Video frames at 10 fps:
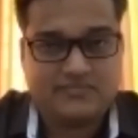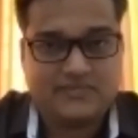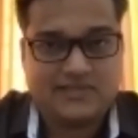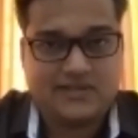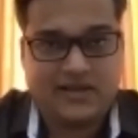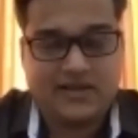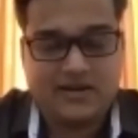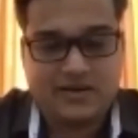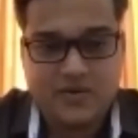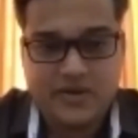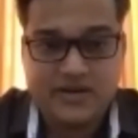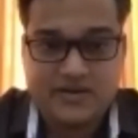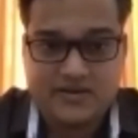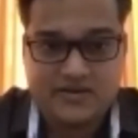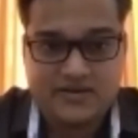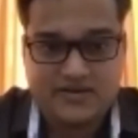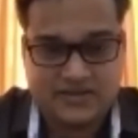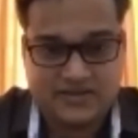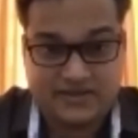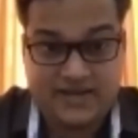like good in
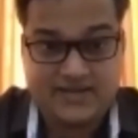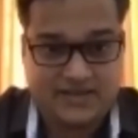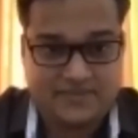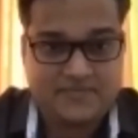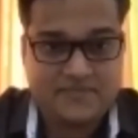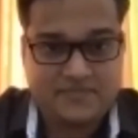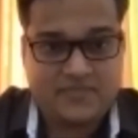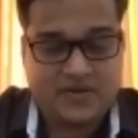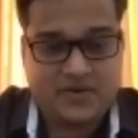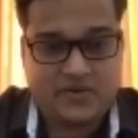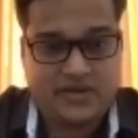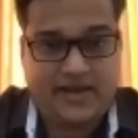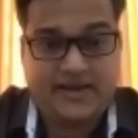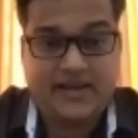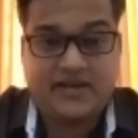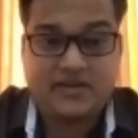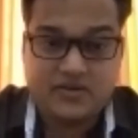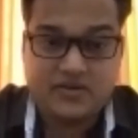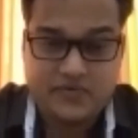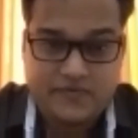writing, okay, and
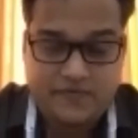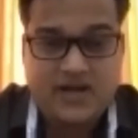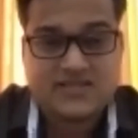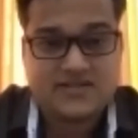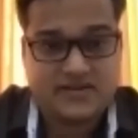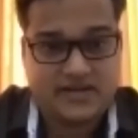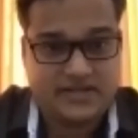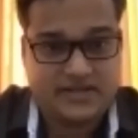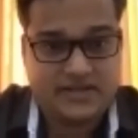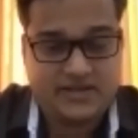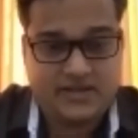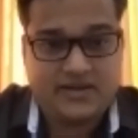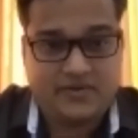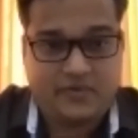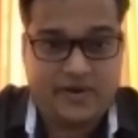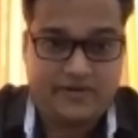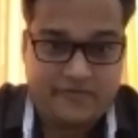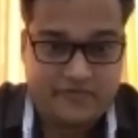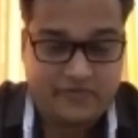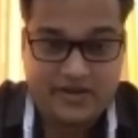fast writing. While
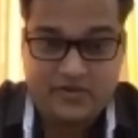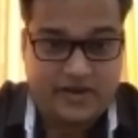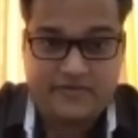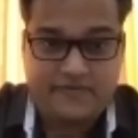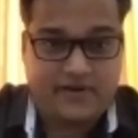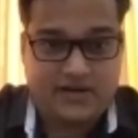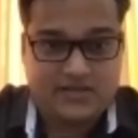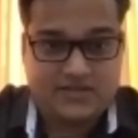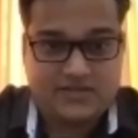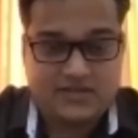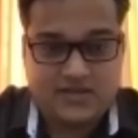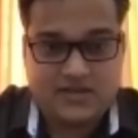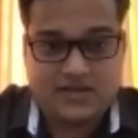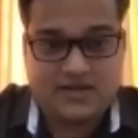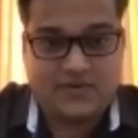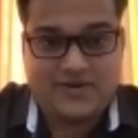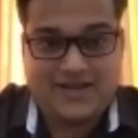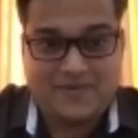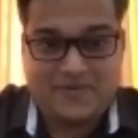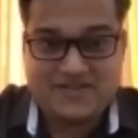you write fast, what
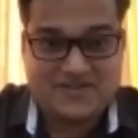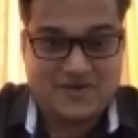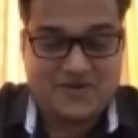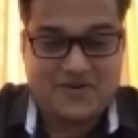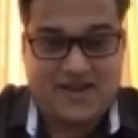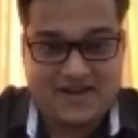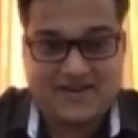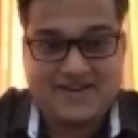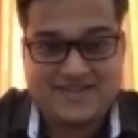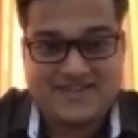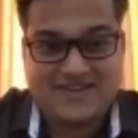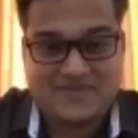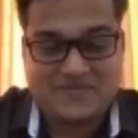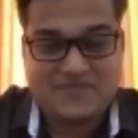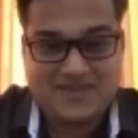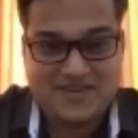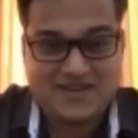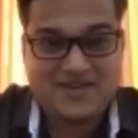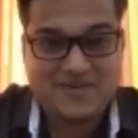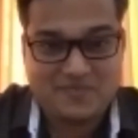happens is your handwriting
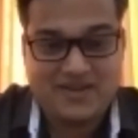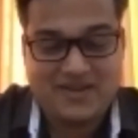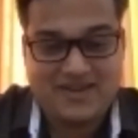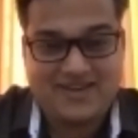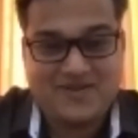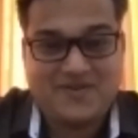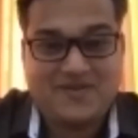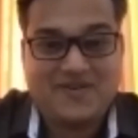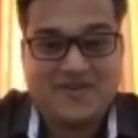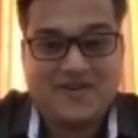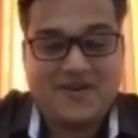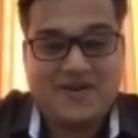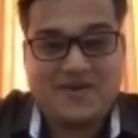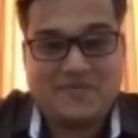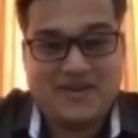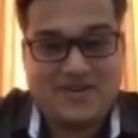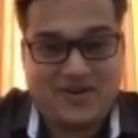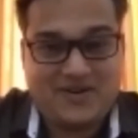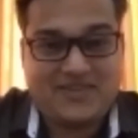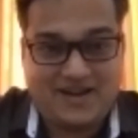may be
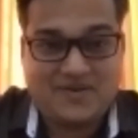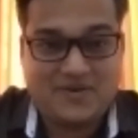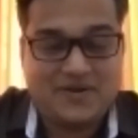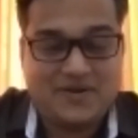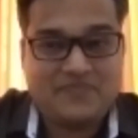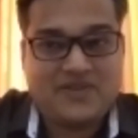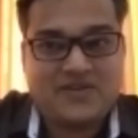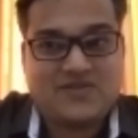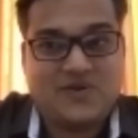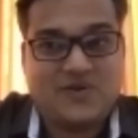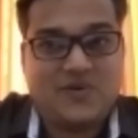not that good. So